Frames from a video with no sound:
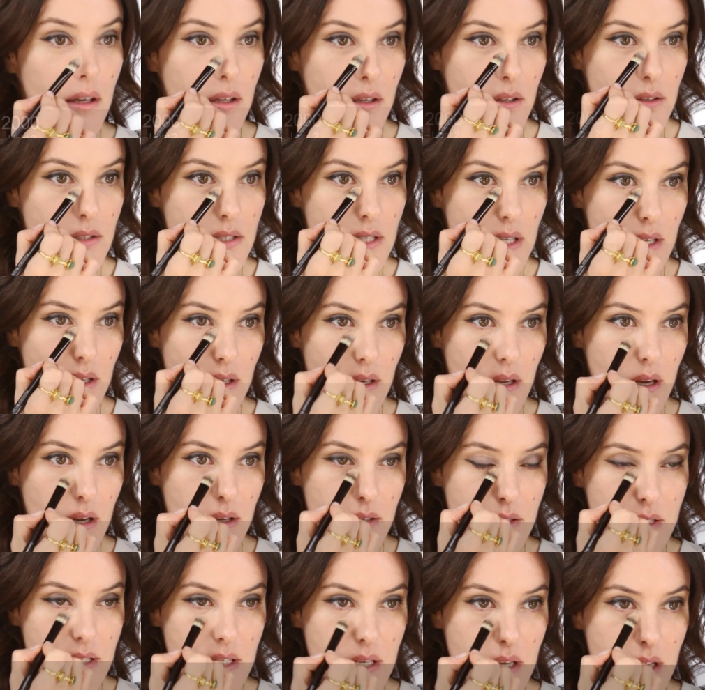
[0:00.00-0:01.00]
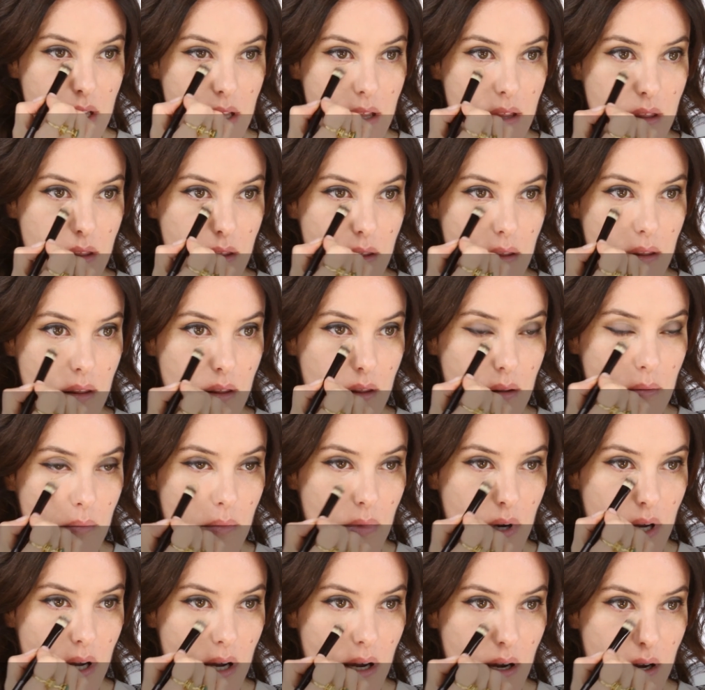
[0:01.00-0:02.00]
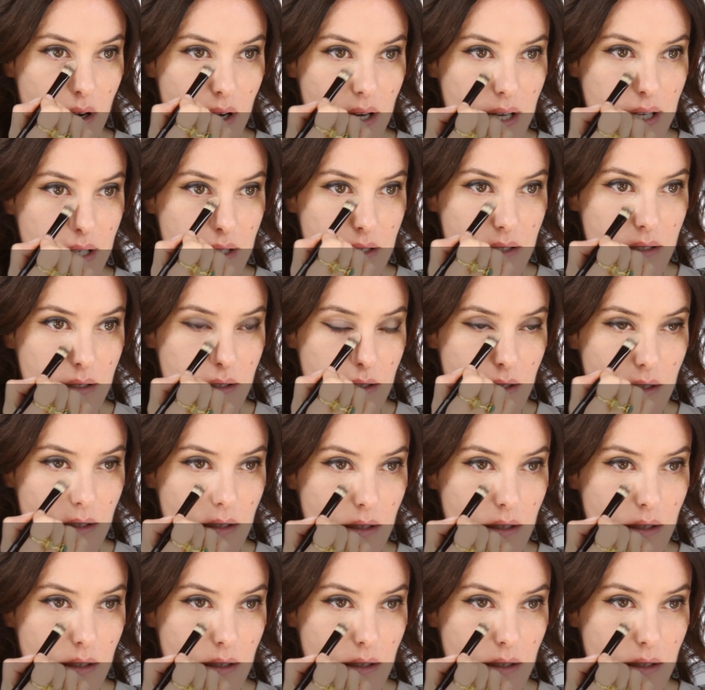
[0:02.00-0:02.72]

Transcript: Use it underneath my eyes.